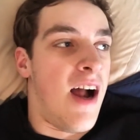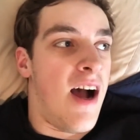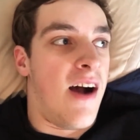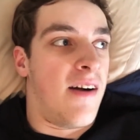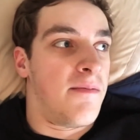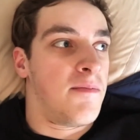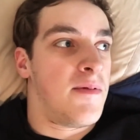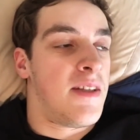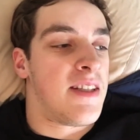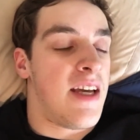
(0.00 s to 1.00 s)
um,
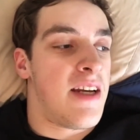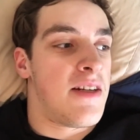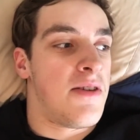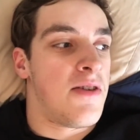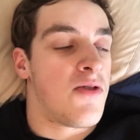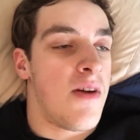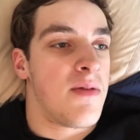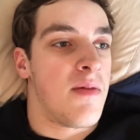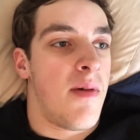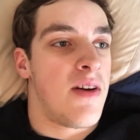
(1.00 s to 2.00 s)
decided to stream
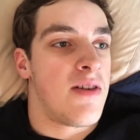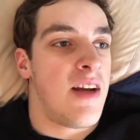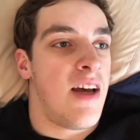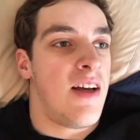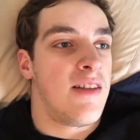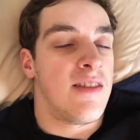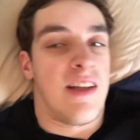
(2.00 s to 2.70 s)
some Undertale,